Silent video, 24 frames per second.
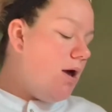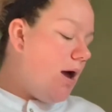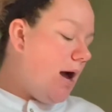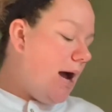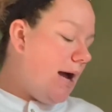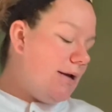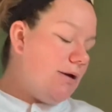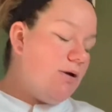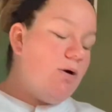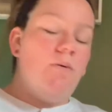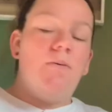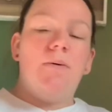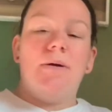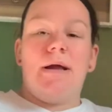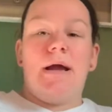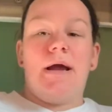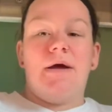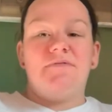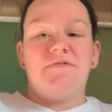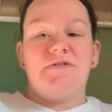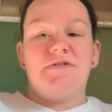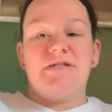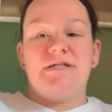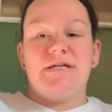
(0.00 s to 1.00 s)
I don't want to
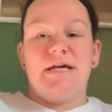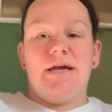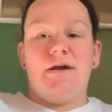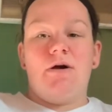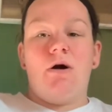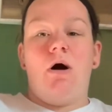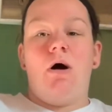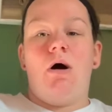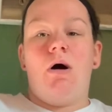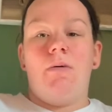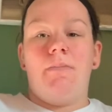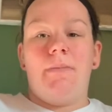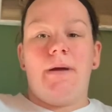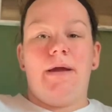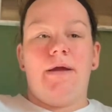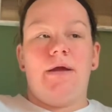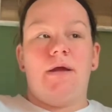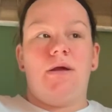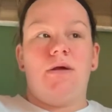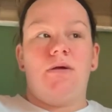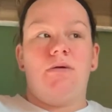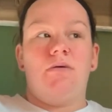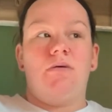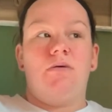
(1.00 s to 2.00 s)
have to take all
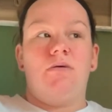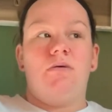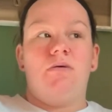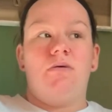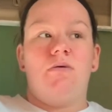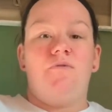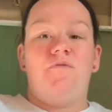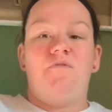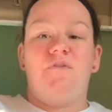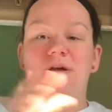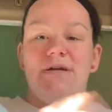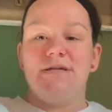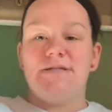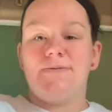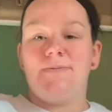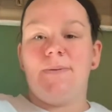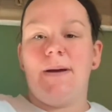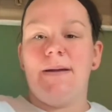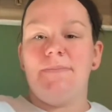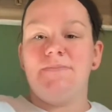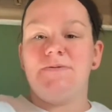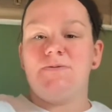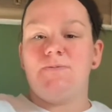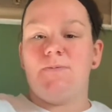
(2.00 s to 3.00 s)
my face
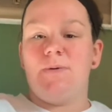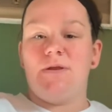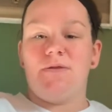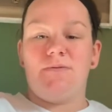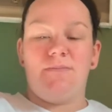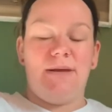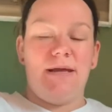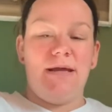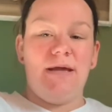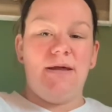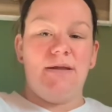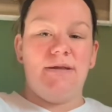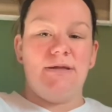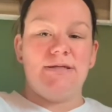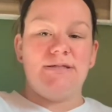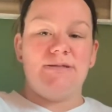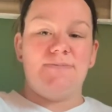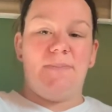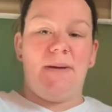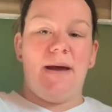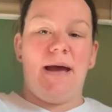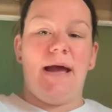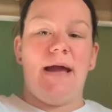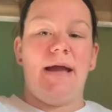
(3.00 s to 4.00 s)
wipes with me in this
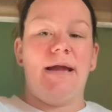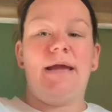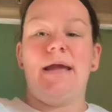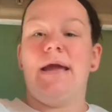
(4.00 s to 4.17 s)
bag.